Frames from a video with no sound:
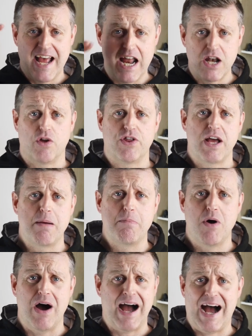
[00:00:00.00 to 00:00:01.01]
in nothing
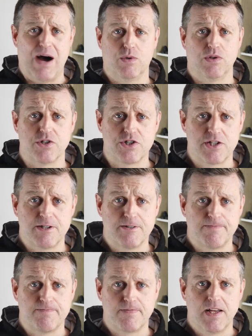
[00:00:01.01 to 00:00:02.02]
but owls.
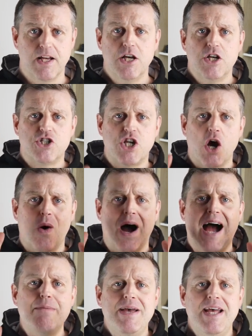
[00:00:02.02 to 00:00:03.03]
So
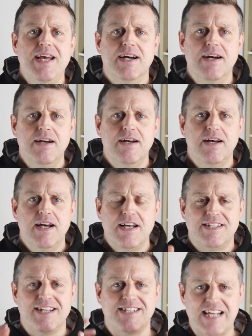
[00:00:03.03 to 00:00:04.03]
I'm here
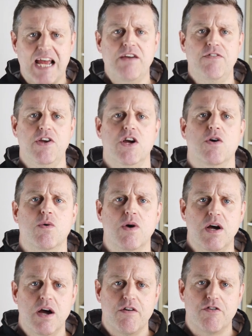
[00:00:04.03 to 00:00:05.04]
to save
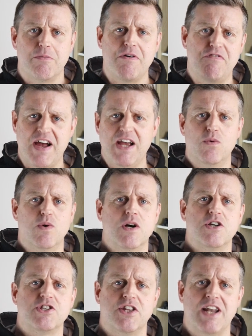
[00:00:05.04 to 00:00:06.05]
you from a fate
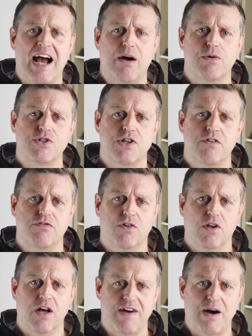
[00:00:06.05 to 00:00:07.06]
worse than a house
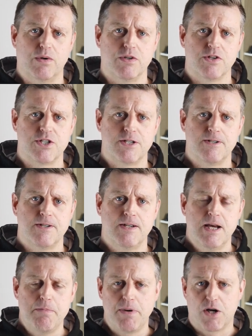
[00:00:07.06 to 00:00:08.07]
full of owls.
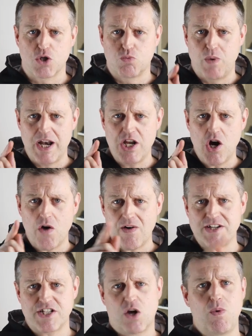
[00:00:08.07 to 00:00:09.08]
Because when you're
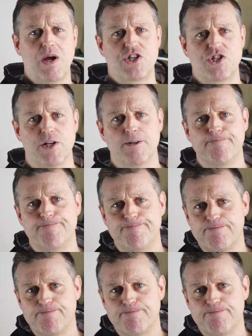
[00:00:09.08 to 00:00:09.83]
asked the question,